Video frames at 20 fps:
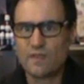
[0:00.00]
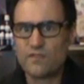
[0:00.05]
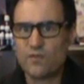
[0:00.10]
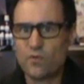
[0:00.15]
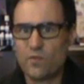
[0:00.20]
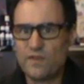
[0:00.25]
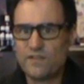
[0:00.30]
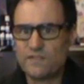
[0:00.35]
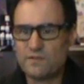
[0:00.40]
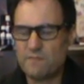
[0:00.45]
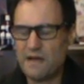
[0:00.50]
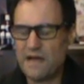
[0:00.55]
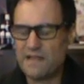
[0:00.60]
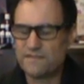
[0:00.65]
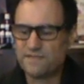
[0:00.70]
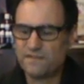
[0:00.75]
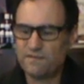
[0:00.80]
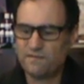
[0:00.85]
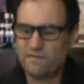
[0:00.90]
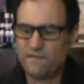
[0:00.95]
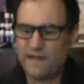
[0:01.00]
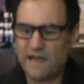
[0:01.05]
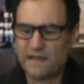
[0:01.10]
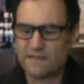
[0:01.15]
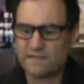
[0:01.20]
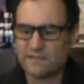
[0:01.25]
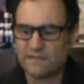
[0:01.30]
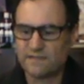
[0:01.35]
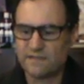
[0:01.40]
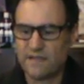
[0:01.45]
the winter months, in
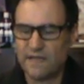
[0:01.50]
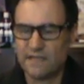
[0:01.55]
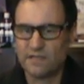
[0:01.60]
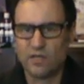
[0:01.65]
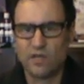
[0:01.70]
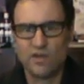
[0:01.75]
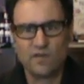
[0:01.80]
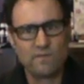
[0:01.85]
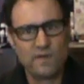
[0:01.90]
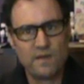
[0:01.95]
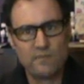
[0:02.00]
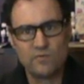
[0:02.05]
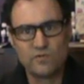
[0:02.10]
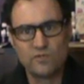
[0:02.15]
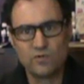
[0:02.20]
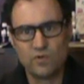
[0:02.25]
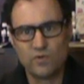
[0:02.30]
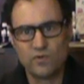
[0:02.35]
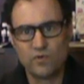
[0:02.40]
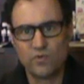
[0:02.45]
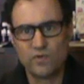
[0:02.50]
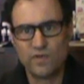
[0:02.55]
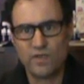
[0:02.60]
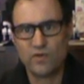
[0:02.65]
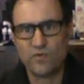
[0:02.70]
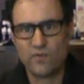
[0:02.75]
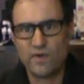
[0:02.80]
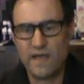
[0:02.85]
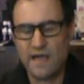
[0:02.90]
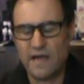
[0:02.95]
fact a lot of people do it all
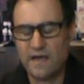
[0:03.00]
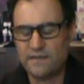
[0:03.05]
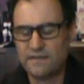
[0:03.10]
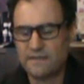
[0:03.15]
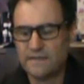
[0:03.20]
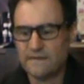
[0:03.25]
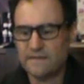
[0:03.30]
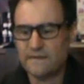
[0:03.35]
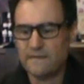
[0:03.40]
year round,